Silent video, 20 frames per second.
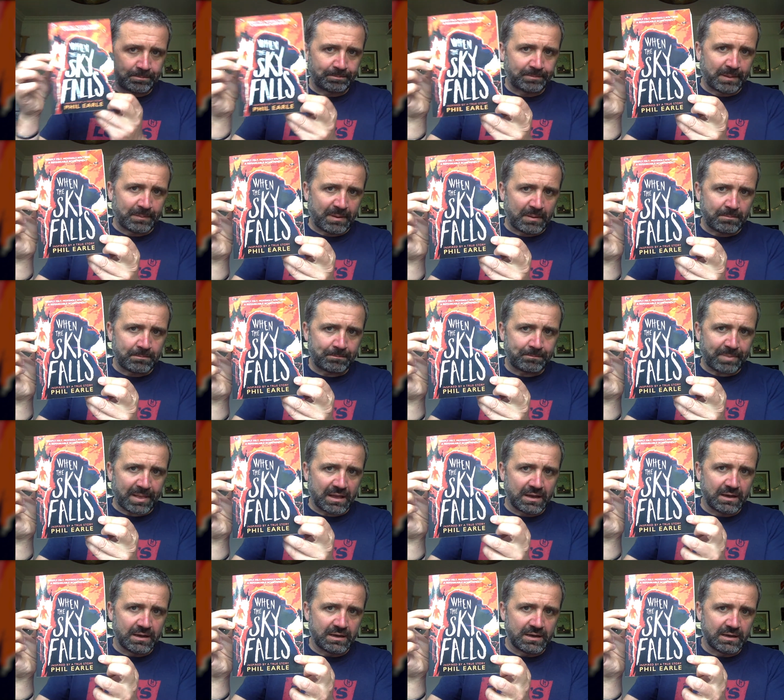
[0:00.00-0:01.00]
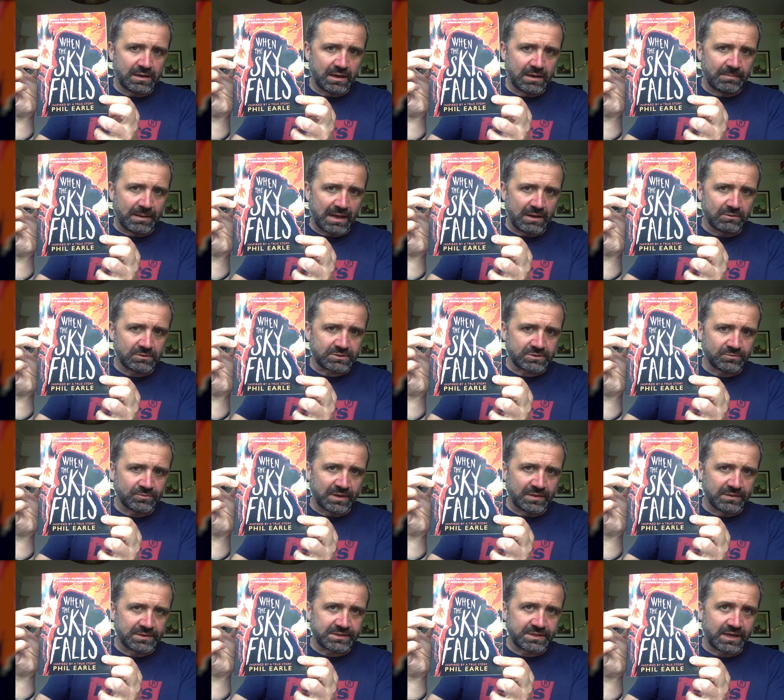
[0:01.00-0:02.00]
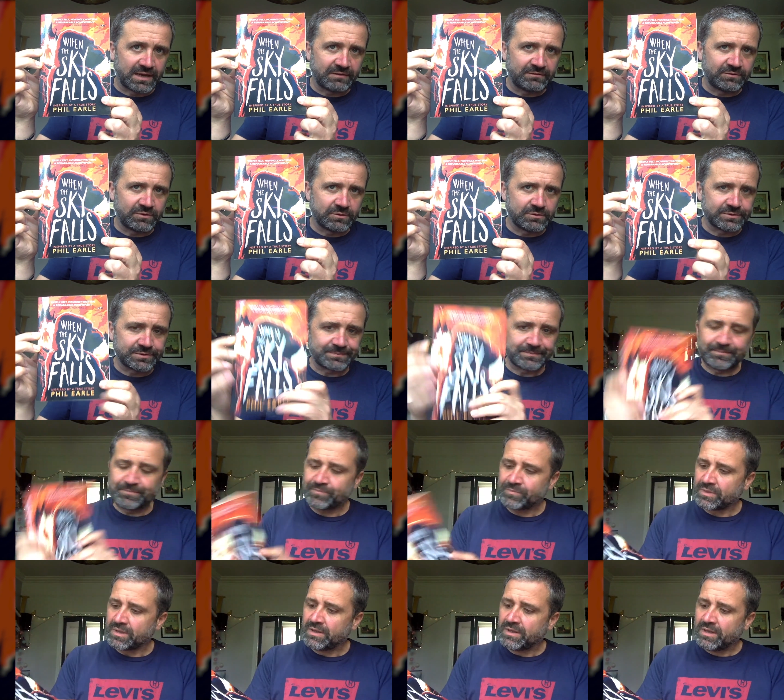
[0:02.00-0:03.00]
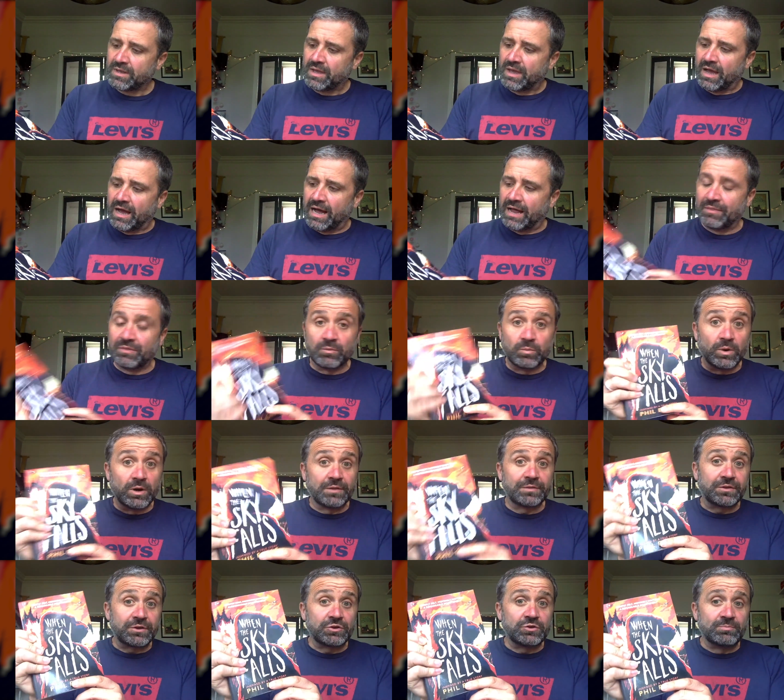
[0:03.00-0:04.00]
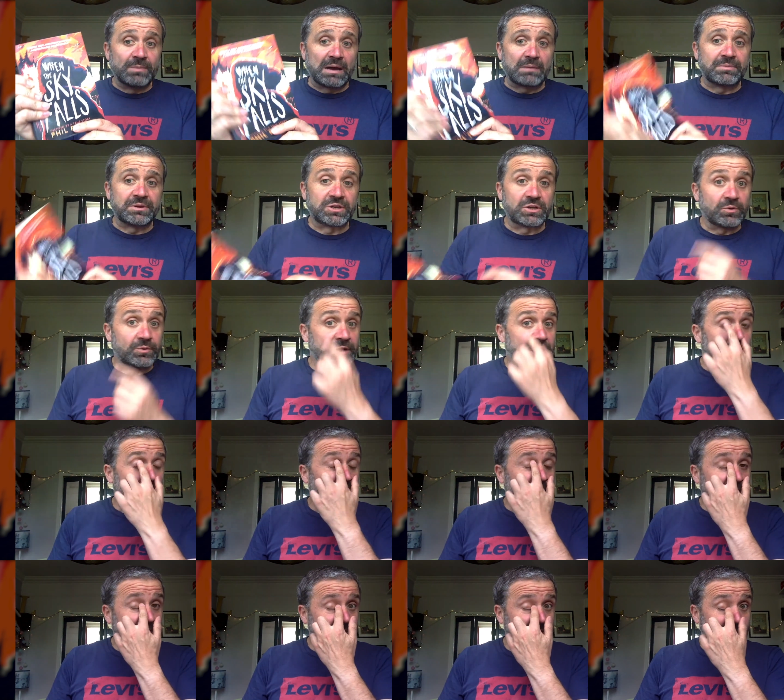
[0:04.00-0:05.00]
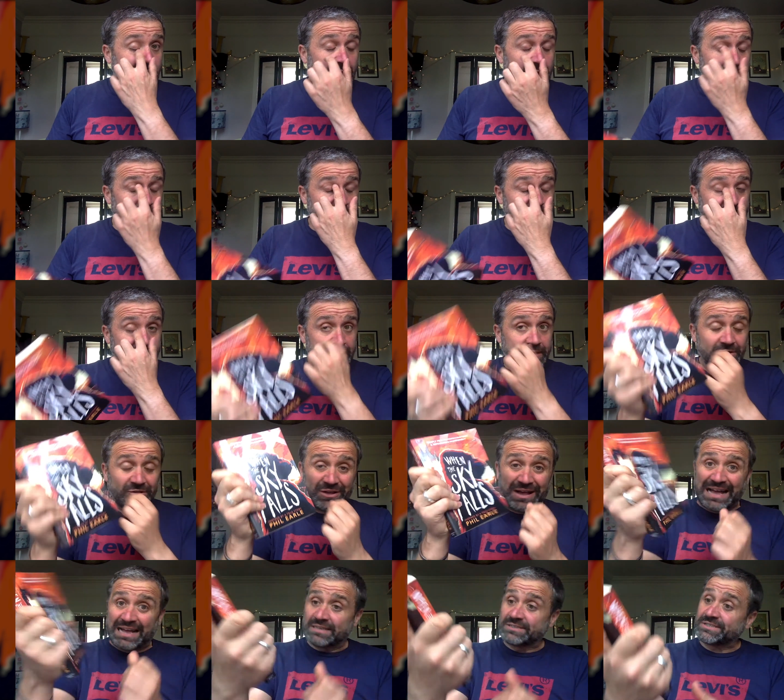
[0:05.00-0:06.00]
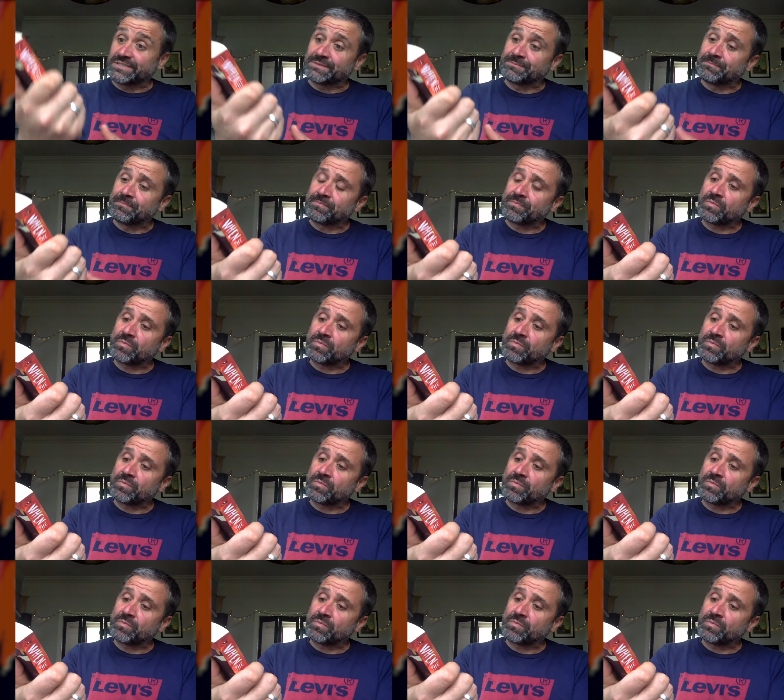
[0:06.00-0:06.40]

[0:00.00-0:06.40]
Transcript: about When the Sky Falls and the work that you might be doing it on in class.